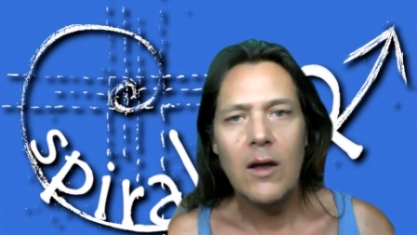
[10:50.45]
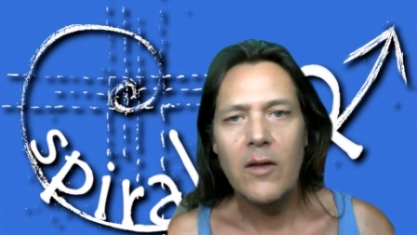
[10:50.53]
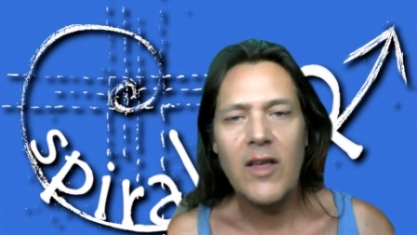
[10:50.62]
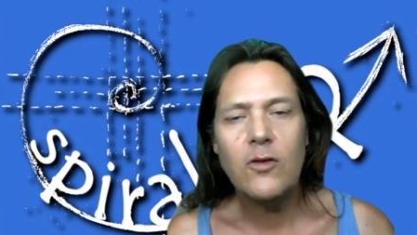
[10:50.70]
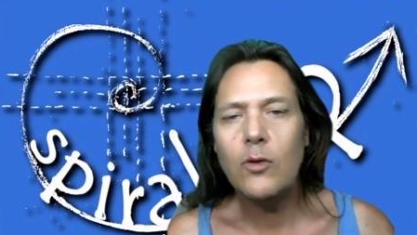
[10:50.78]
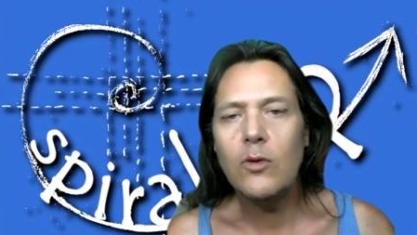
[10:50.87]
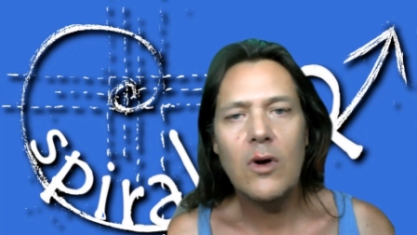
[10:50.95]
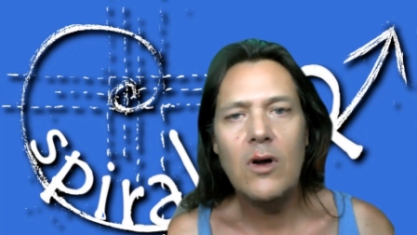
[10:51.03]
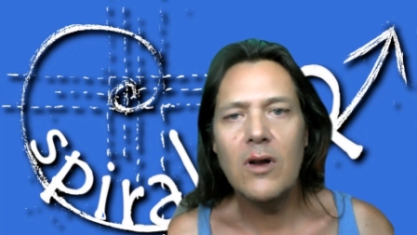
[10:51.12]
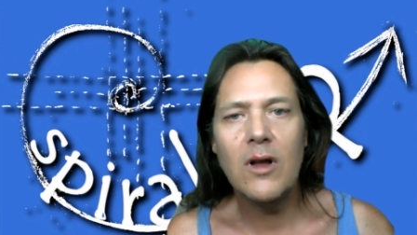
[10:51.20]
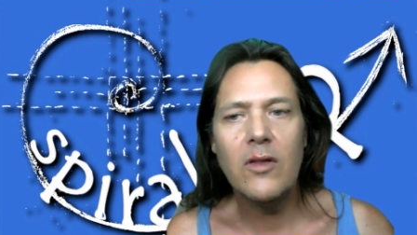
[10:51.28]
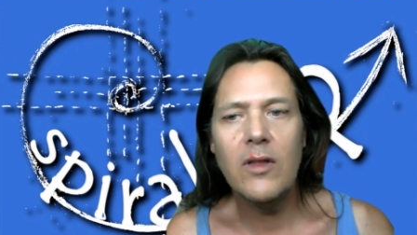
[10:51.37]
That's all
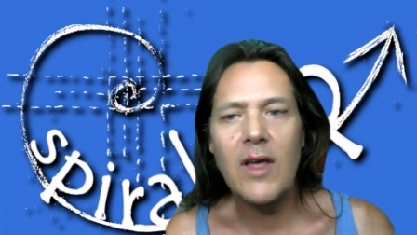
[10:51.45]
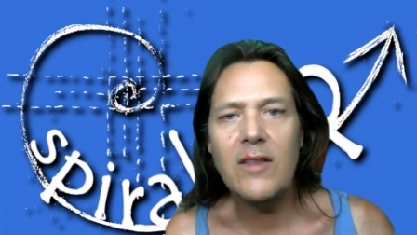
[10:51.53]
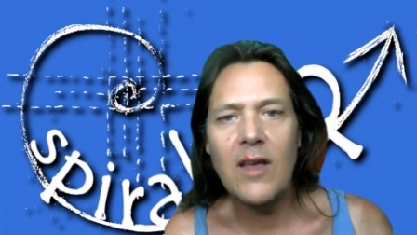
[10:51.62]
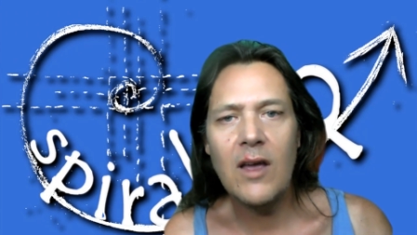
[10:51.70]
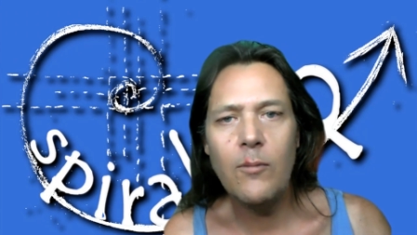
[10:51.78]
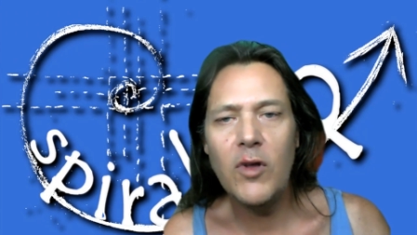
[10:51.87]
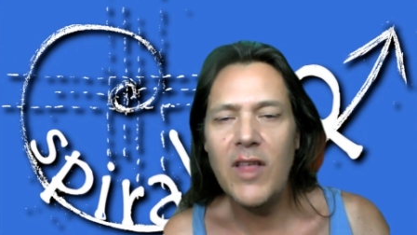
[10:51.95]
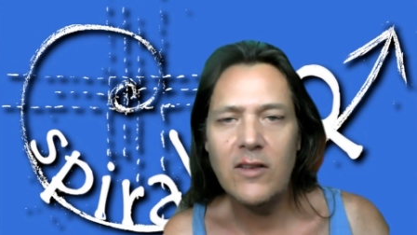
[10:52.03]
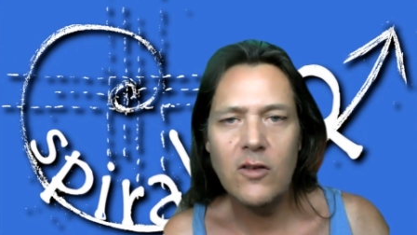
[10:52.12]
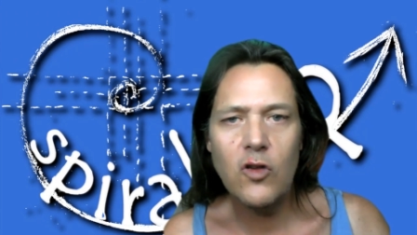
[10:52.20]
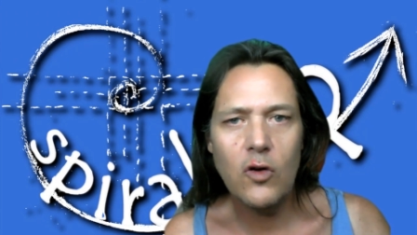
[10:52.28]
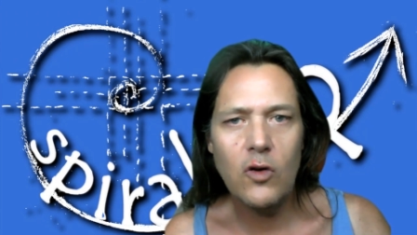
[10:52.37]
gone. That, that, but
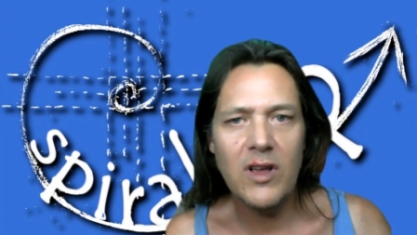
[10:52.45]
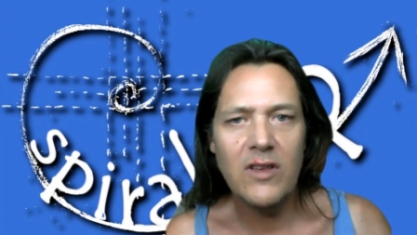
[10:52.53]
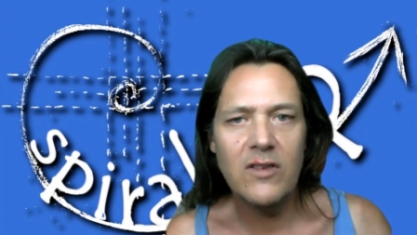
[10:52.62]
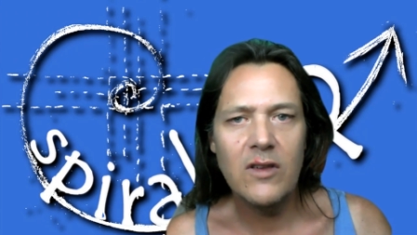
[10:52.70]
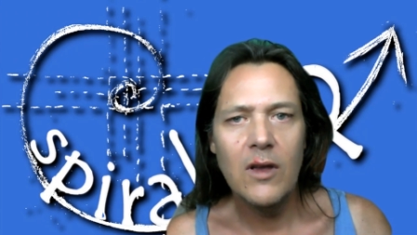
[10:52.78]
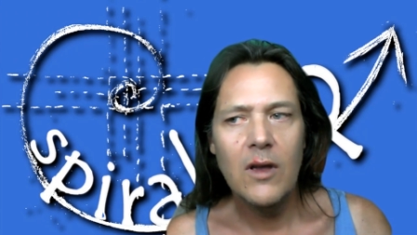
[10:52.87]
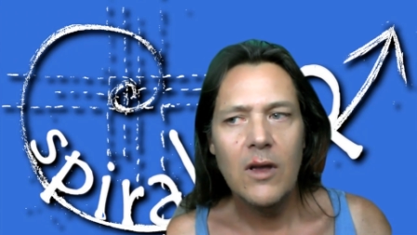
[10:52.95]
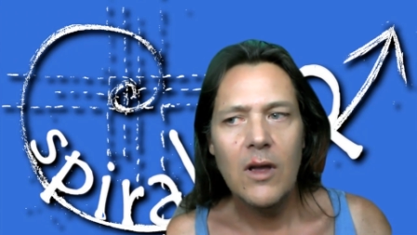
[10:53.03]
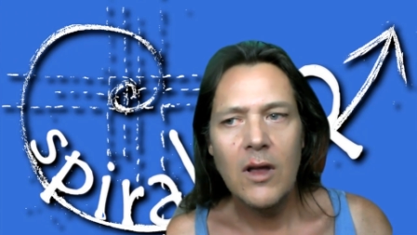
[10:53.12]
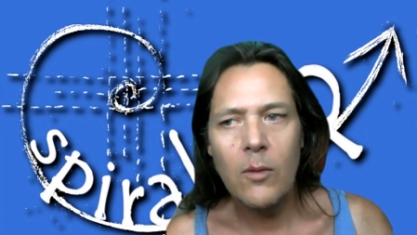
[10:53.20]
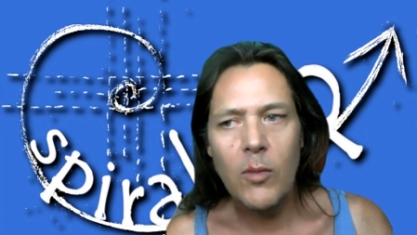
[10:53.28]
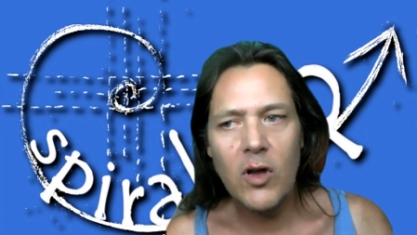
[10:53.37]
that's a choice,
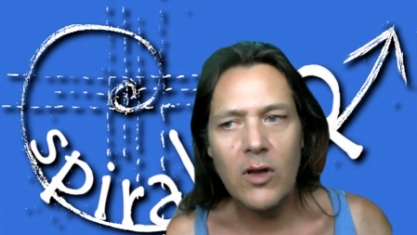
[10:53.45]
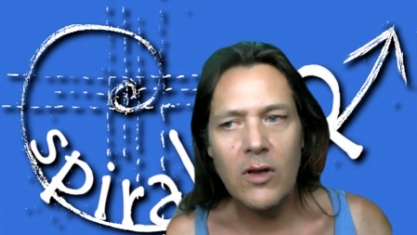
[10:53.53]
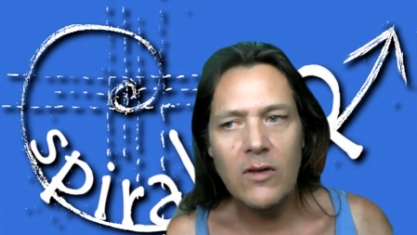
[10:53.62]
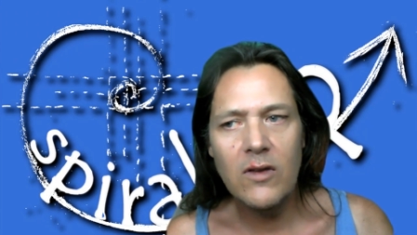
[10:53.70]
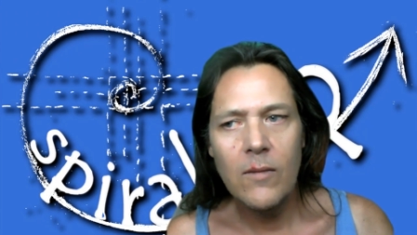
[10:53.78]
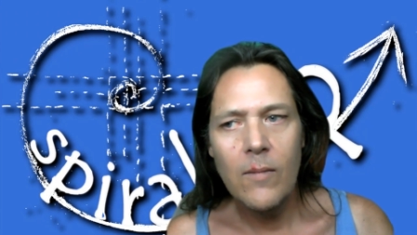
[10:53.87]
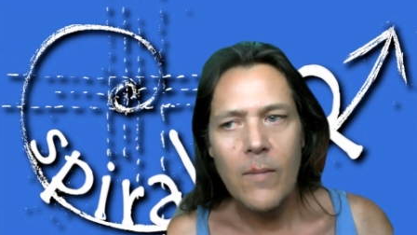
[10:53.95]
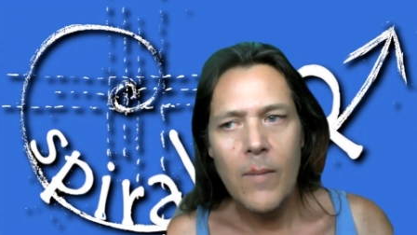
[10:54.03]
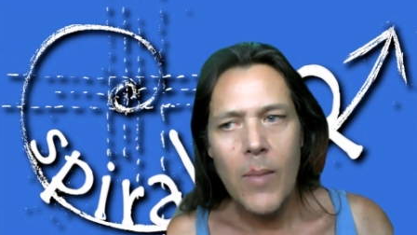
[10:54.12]
you know, because